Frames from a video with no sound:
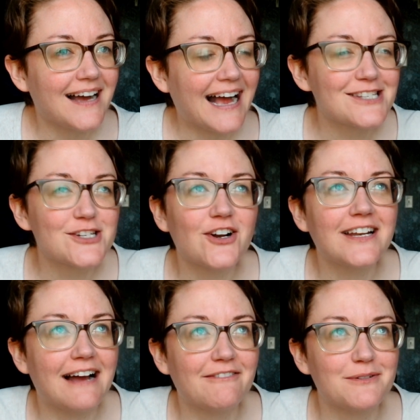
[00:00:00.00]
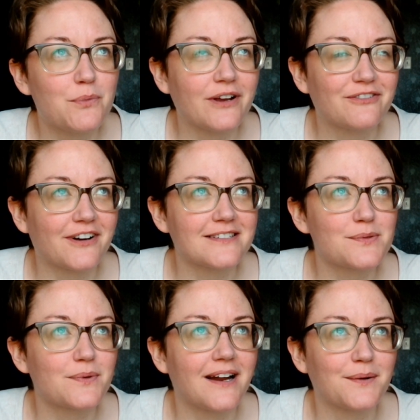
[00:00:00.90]
I started having
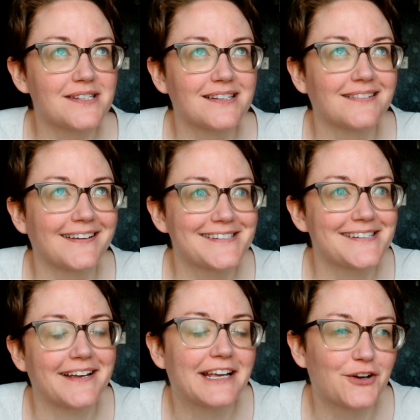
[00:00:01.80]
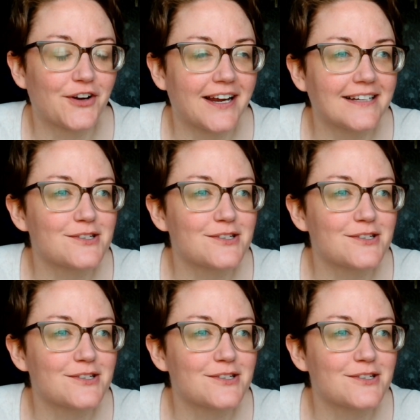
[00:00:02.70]
boyfriends when I was in like second grade.